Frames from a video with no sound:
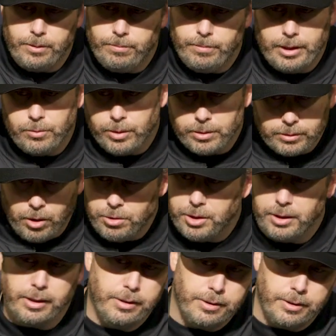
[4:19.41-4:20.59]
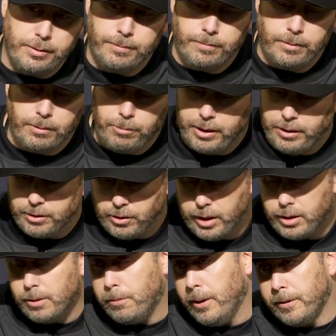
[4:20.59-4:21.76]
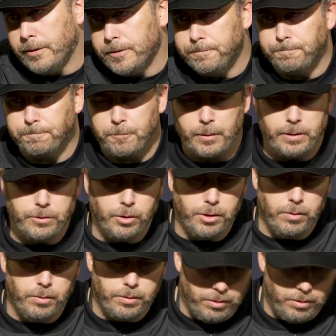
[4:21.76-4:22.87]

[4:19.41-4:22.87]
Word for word: that's what coaching is, and the players credit the players. So you